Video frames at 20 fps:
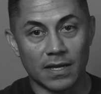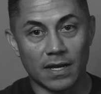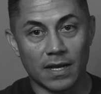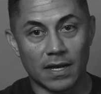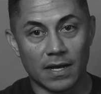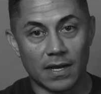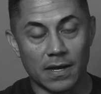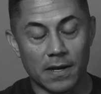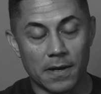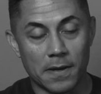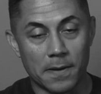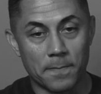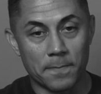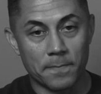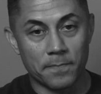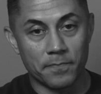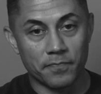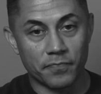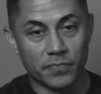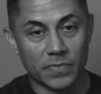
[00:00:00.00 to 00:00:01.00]

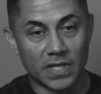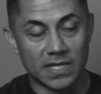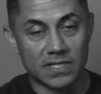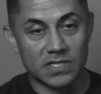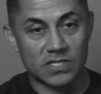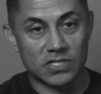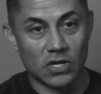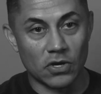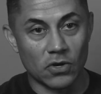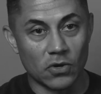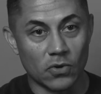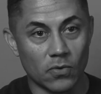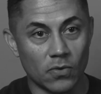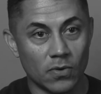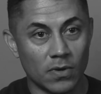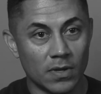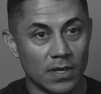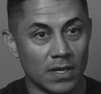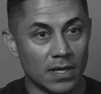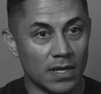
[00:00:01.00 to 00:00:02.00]
And
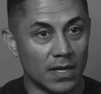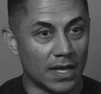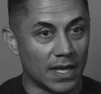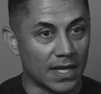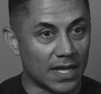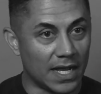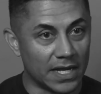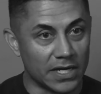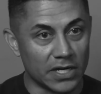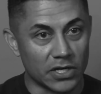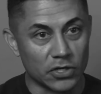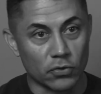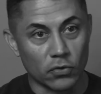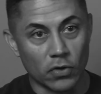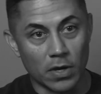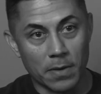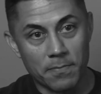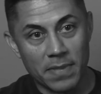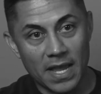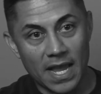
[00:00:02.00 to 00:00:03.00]
so I kind of
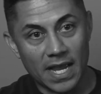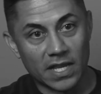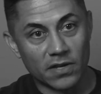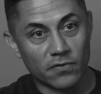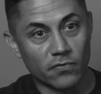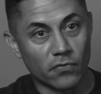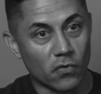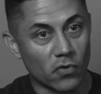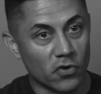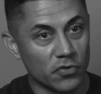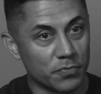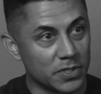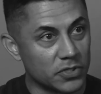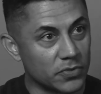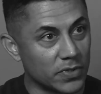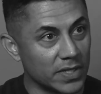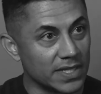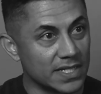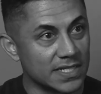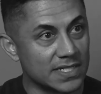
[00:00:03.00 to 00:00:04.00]
grew up back and forth
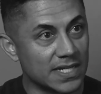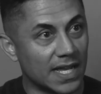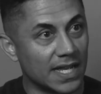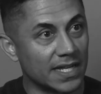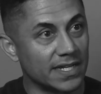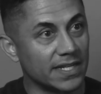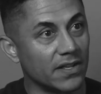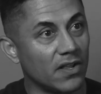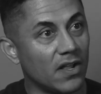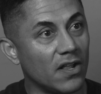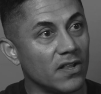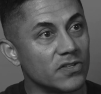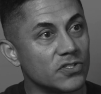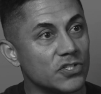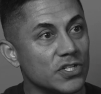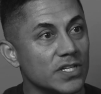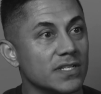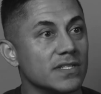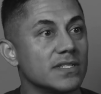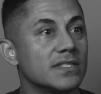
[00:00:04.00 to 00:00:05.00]
between these
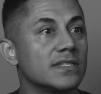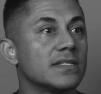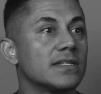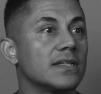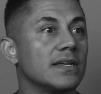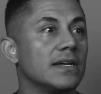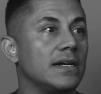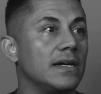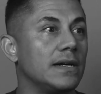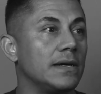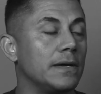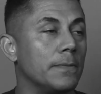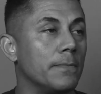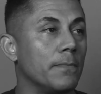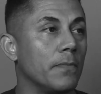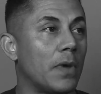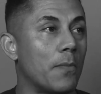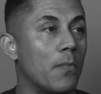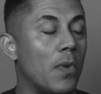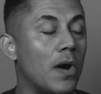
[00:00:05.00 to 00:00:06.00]
ideologies.
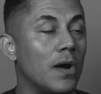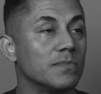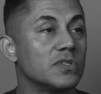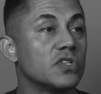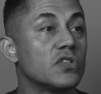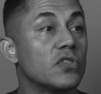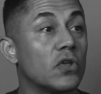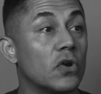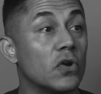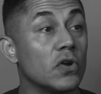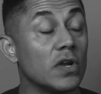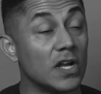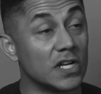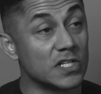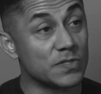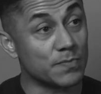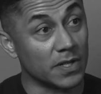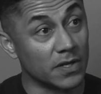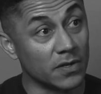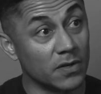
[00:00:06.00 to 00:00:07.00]
My mom's third
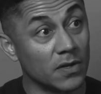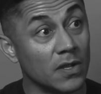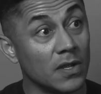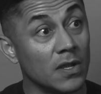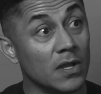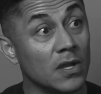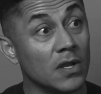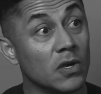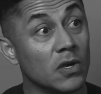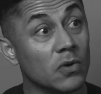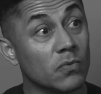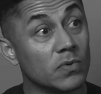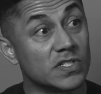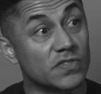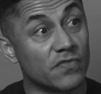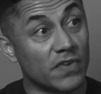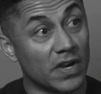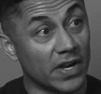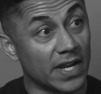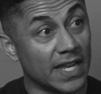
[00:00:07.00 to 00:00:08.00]
husband
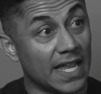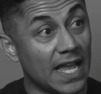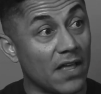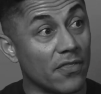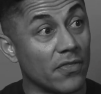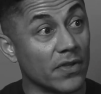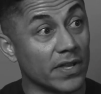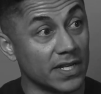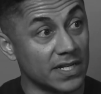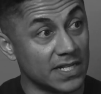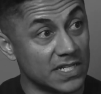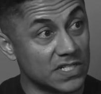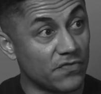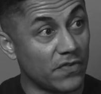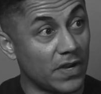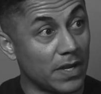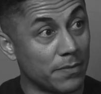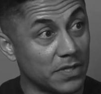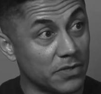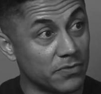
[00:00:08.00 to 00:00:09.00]
was very Catholic, and his
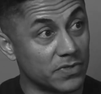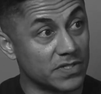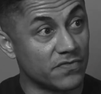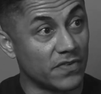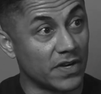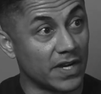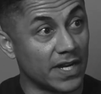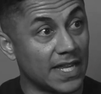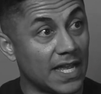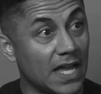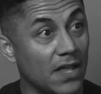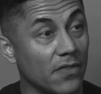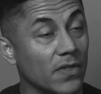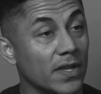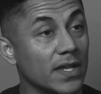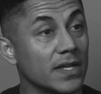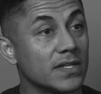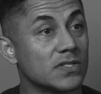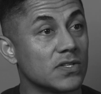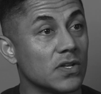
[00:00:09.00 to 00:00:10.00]
family was very
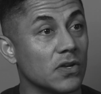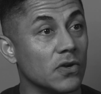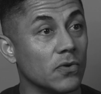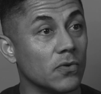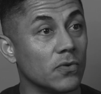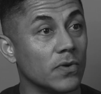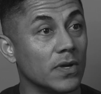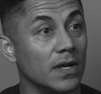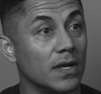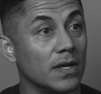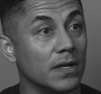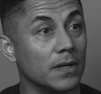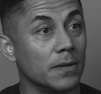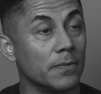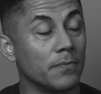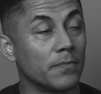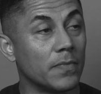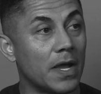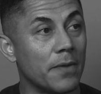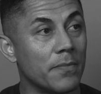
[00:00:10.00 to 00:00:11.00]
Catholic.
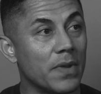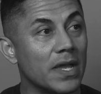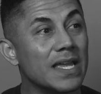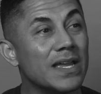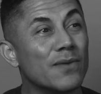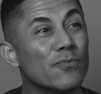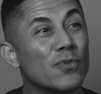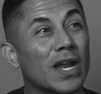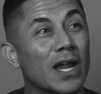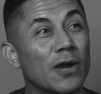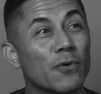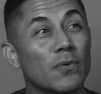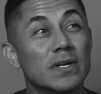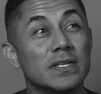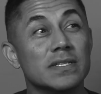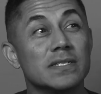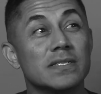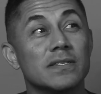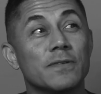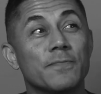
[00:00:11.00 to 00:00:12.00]
So I met him when I
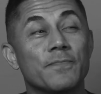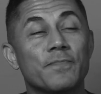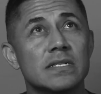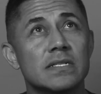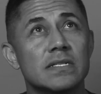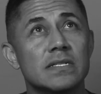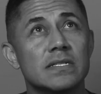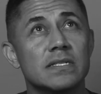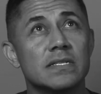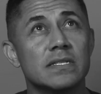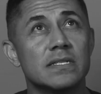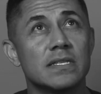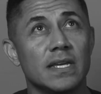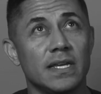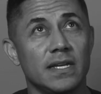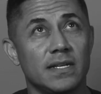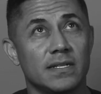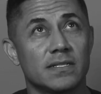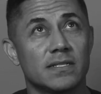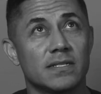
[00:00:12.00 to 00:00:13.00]
was
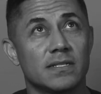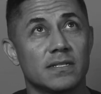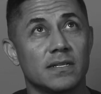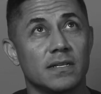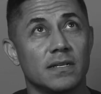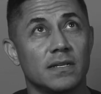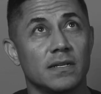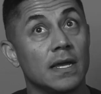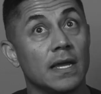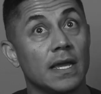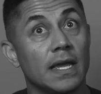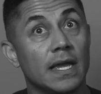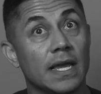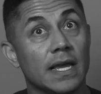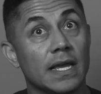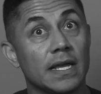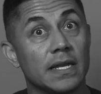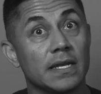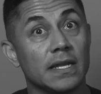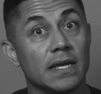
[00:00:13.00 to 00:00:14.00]
6,
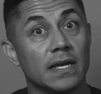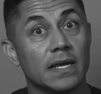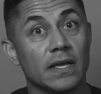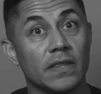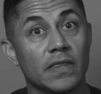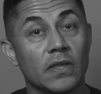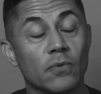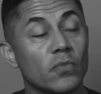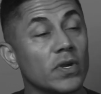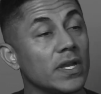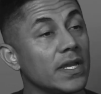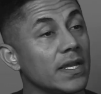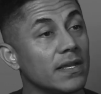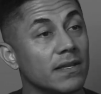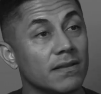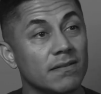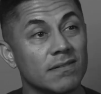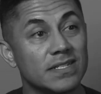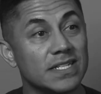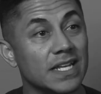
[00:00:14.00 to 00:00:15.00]
and then we
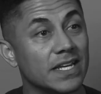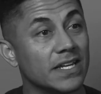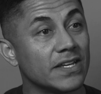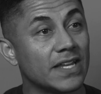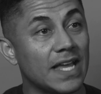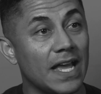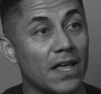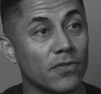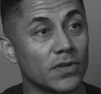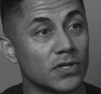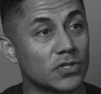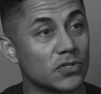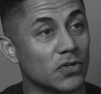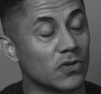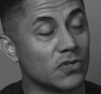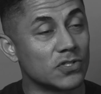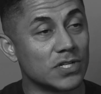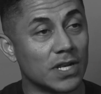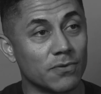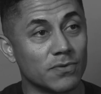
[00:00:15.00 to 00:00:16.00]
attended Catholic
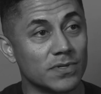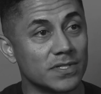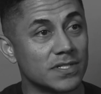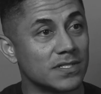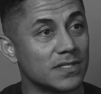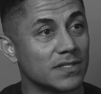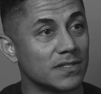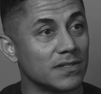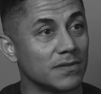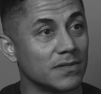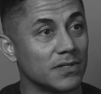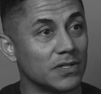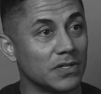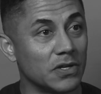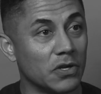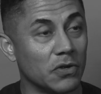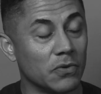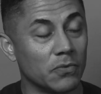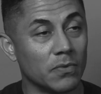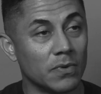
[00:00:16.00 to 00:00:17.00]
Church. I was, you
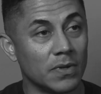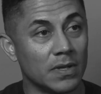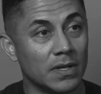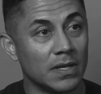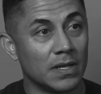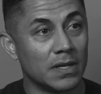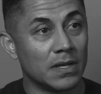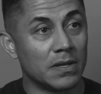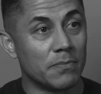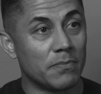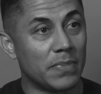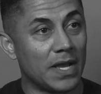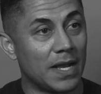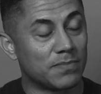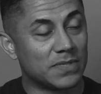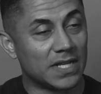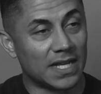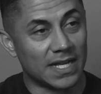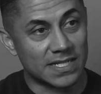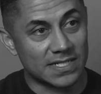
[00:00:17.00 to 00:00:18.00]
know,
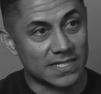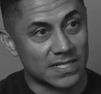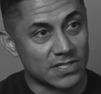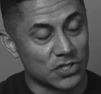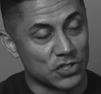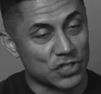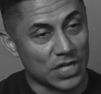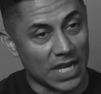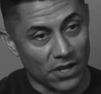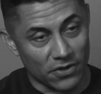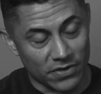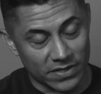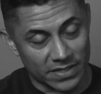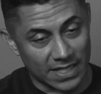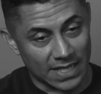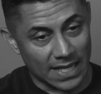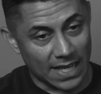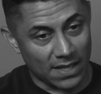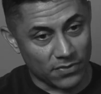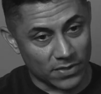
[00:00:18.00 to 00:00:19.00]
baptized as a child in
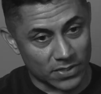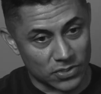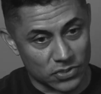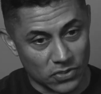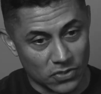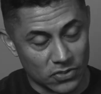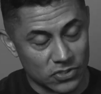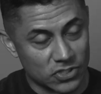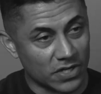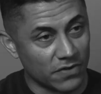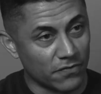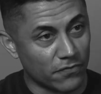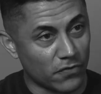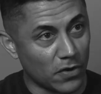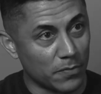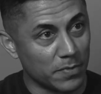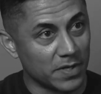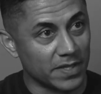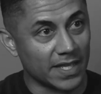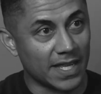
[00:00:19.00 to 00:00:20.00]
the Catholic Church,
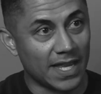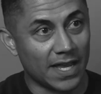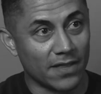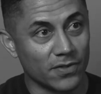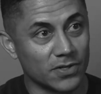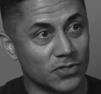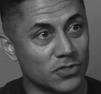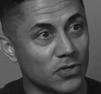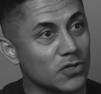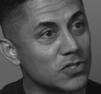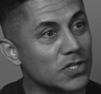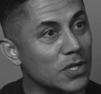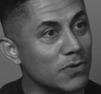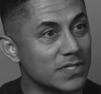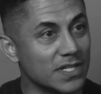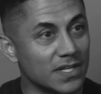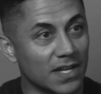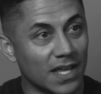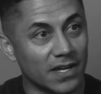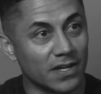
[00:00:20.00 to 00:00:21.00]
confirmed in the Catholic Church. I
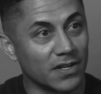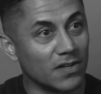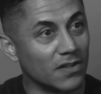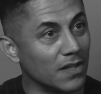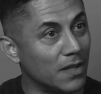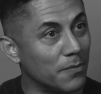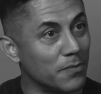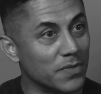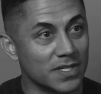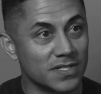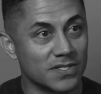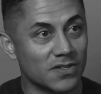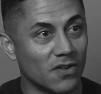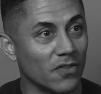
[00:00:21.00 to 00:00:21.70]
was a Knight of Columbus.